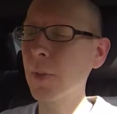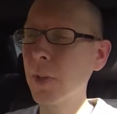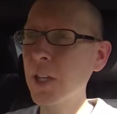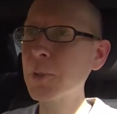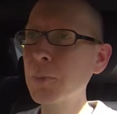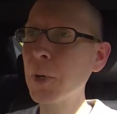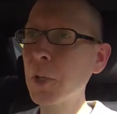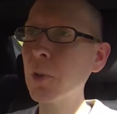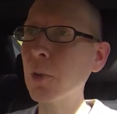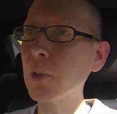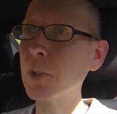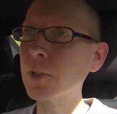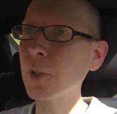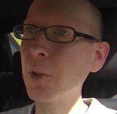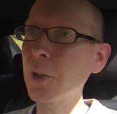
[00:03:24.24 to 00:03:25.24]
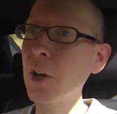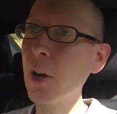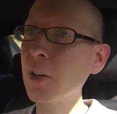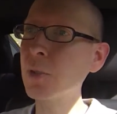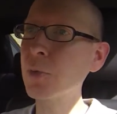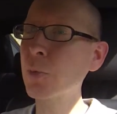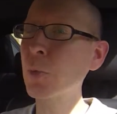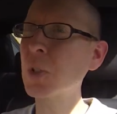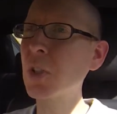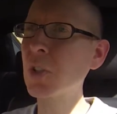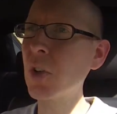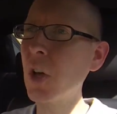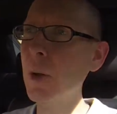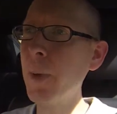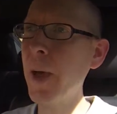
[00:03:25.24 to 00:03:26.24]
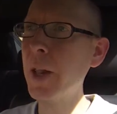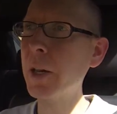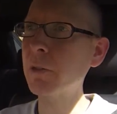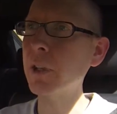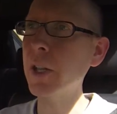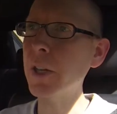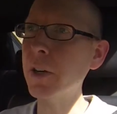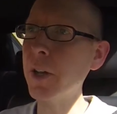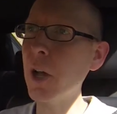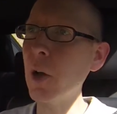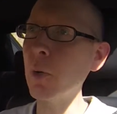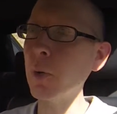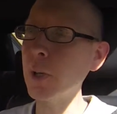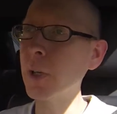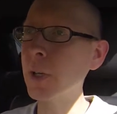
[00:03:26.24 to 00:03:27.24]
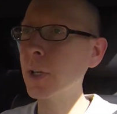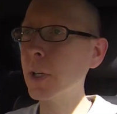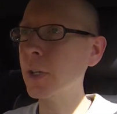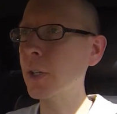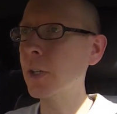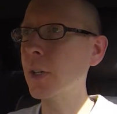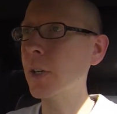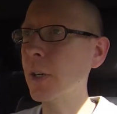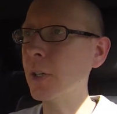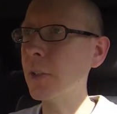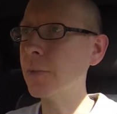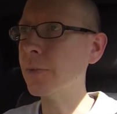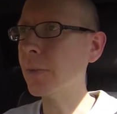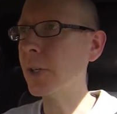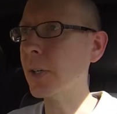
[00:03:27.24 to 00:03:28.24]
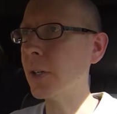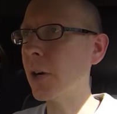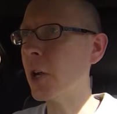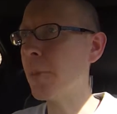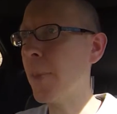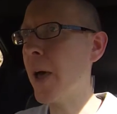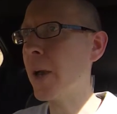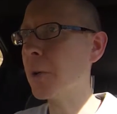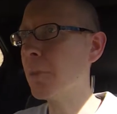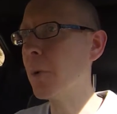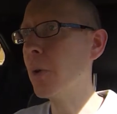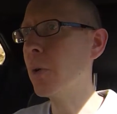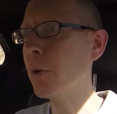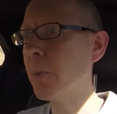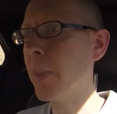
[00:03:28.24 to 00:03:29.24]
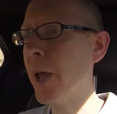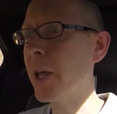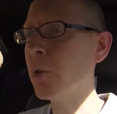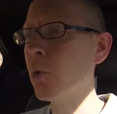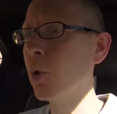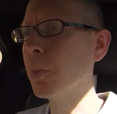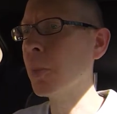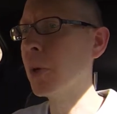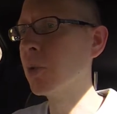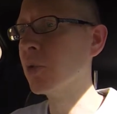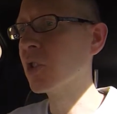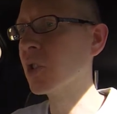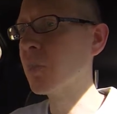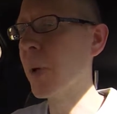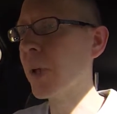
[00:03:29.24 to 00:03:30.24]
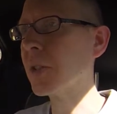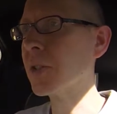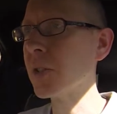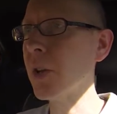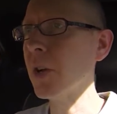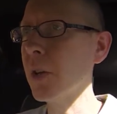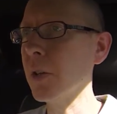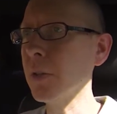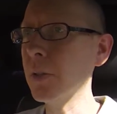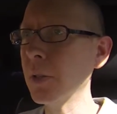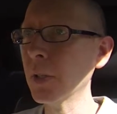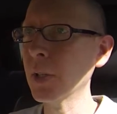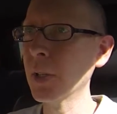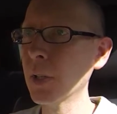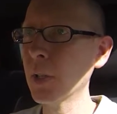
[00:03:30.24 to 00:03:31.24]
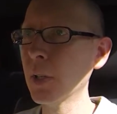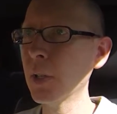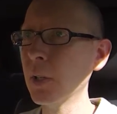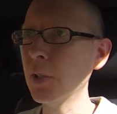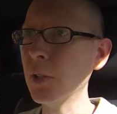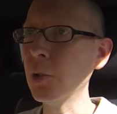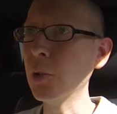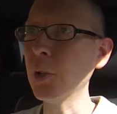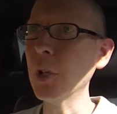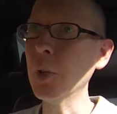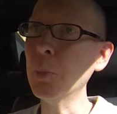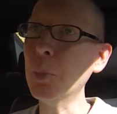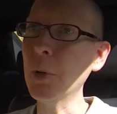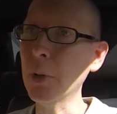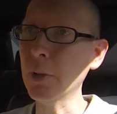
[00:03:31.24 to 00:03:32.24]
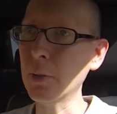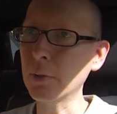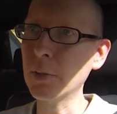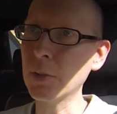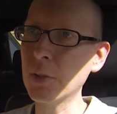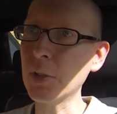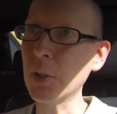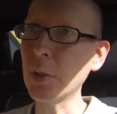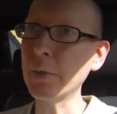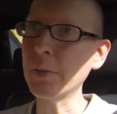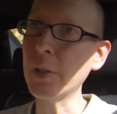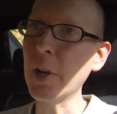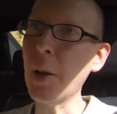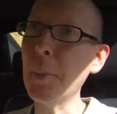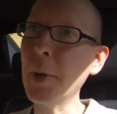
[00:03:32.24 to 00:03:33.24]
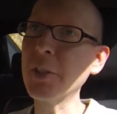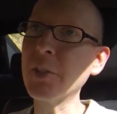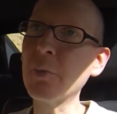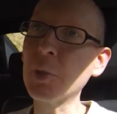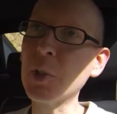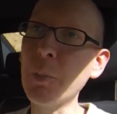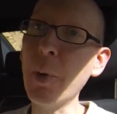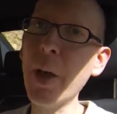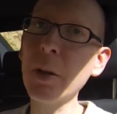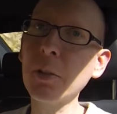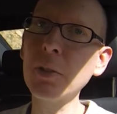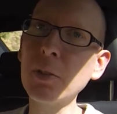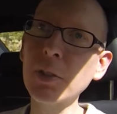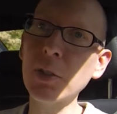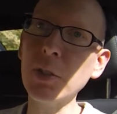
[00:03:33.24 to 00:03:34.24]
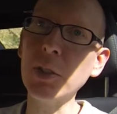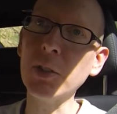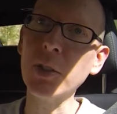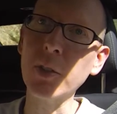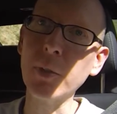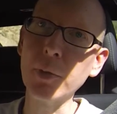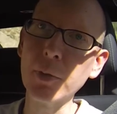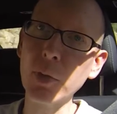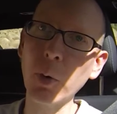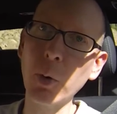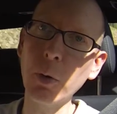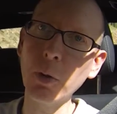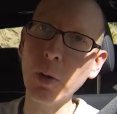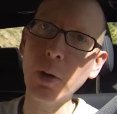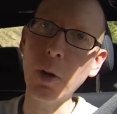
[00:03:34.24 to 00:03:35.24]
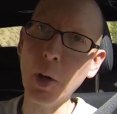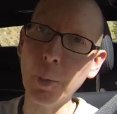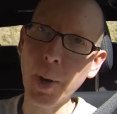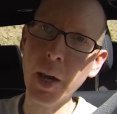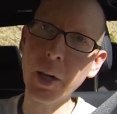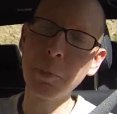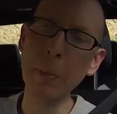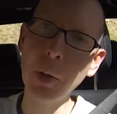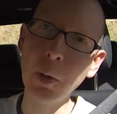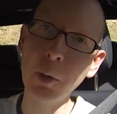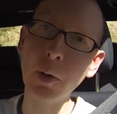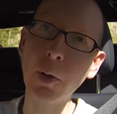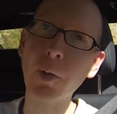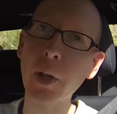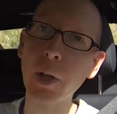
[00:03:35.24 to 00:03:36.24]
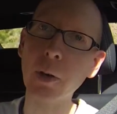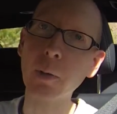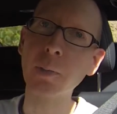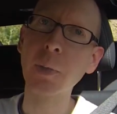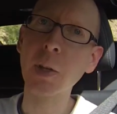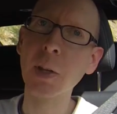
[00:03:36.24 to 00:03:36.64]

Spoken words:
That's pretty cool. So the car switches automatically in and out of automatic mode and manual mode just based on your input. So if you're not messing with the paddles, it's in totally automatic mode, and then